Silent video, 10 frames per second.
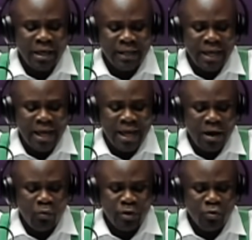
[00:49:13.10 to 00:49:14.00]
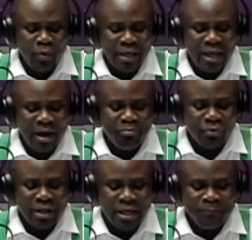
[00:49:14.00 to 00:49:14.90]
And Udiwe
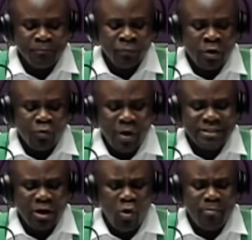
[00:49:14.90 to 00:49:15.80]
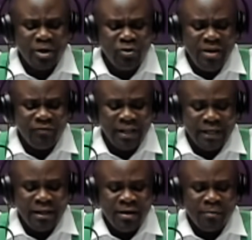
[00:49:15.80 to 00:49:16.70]
Abraying. We say, Obi, good
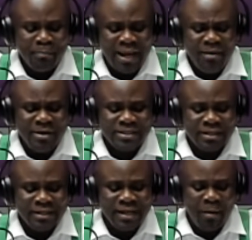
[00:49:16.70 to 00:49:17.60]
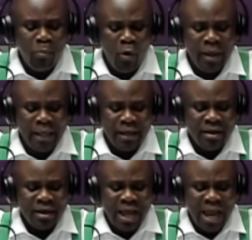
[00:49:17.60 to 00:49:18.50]
evening. My name is Naboye.
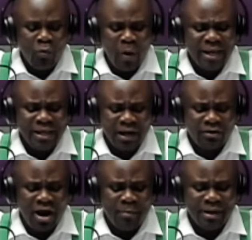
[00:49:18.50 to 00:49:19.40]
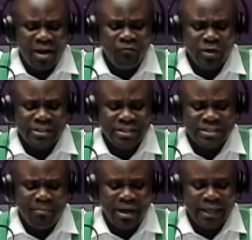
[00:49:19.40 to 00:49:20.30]
I work in Accra, but I vote in
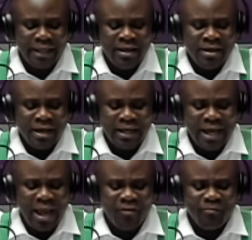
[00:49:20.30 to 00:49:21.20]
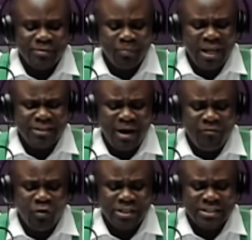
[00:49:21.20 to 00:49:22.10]
Tamale, and I have misplaced
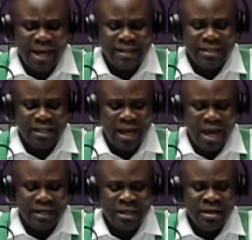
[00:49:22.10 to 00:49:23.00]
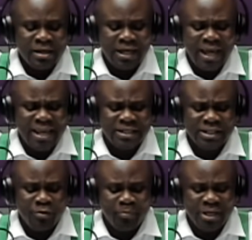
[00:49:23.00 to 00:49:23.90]
my voter's ID card. Can I
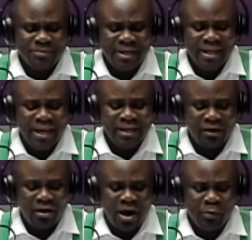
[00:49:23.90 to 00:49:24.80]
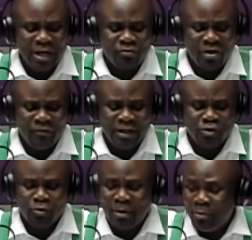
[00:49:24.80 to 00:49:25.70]
get a replacement here in Accra without
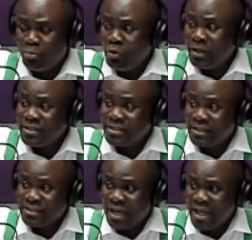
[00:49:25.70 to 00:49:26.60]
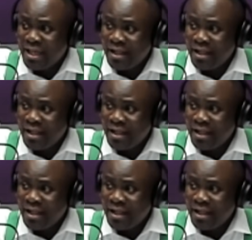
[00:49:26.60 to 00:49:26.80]
traveling to my polling center?